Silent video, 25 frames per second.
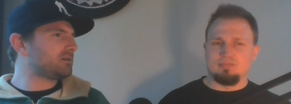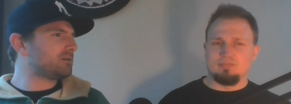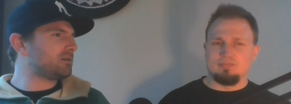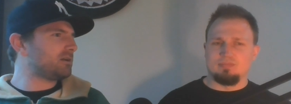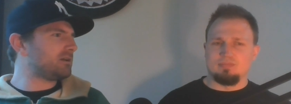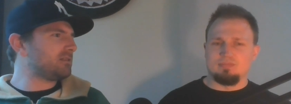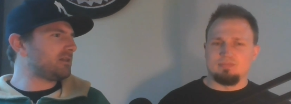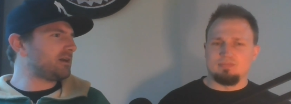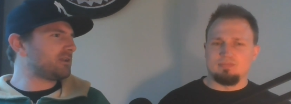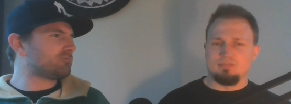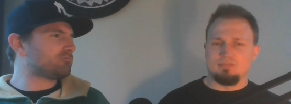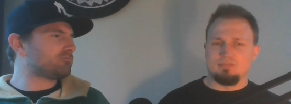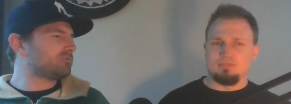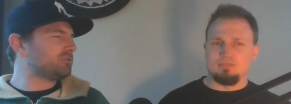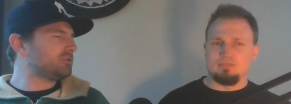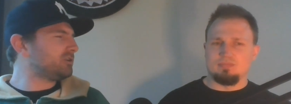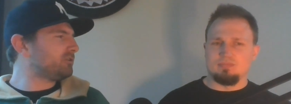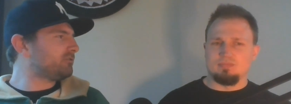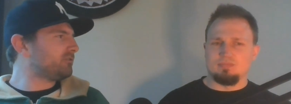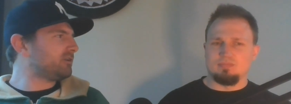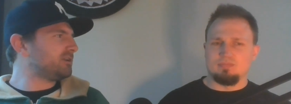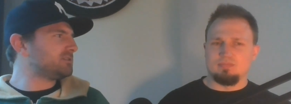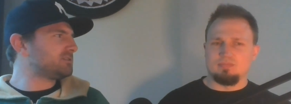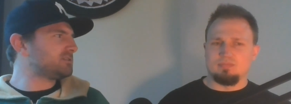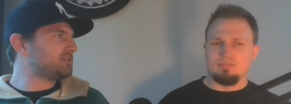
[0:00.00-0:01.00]
Speaker 1: a lot of really
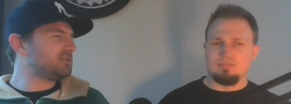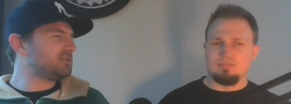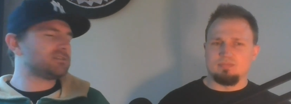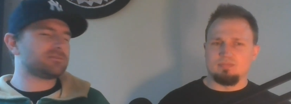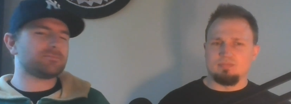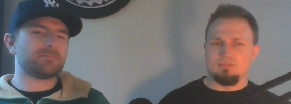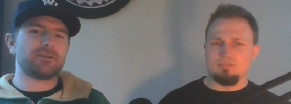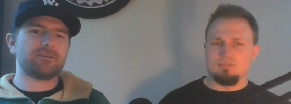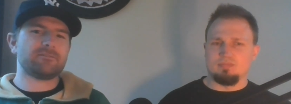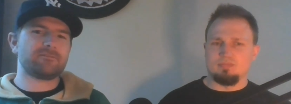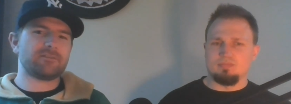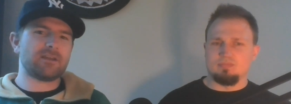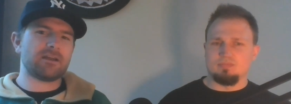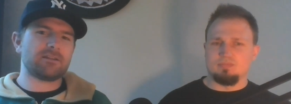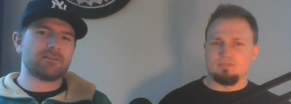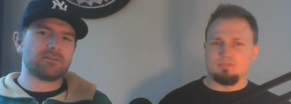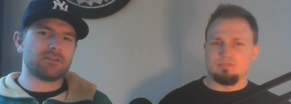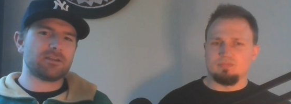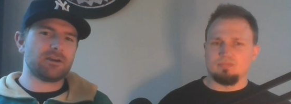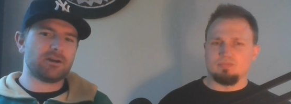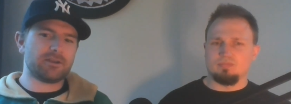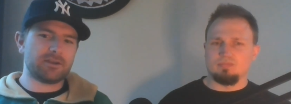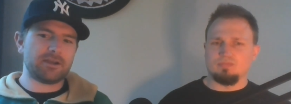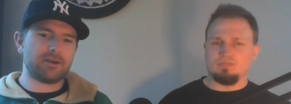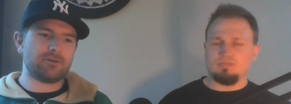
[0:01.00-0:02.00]
great scenes may have gotten
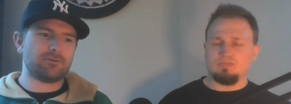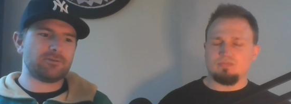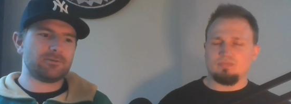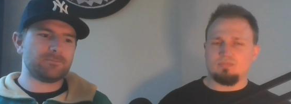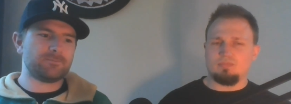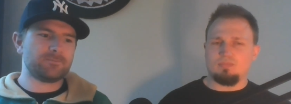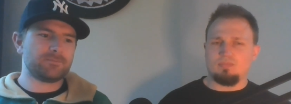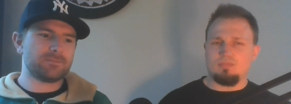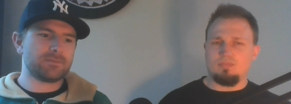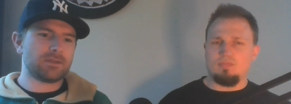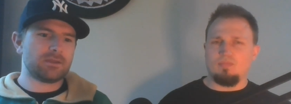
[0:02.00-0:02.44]
cut out.